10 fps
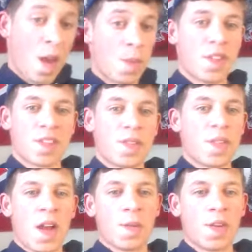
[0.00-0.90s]
that
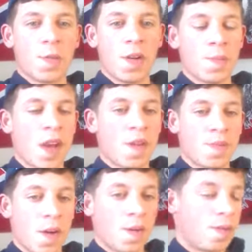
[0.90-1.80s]
really wasn't my
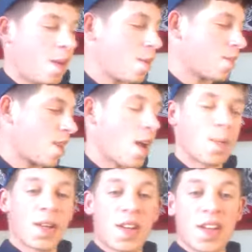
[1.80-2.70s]
fault. That was
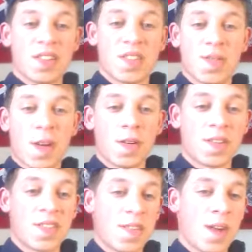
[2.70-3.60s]
kind of my cousin's
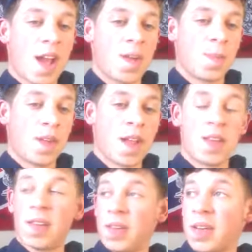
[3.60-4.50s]
fault because he ratted me
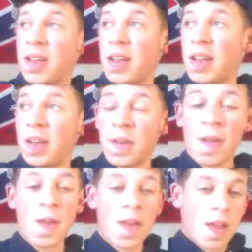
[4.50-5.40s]
out, little dickhead.
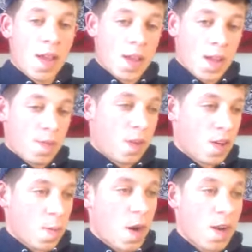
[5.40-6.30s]

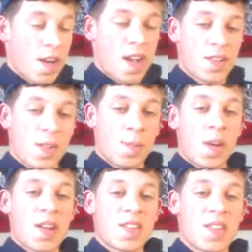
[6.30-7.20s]
Fucking walking out to the
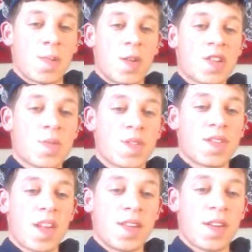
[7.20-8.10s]
bus and the principal
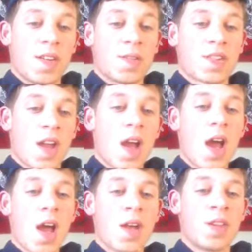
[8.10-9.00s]
was standing there and he was like,
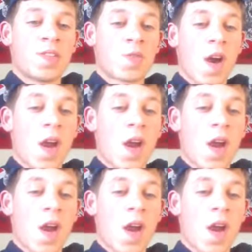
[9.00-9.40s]
hey,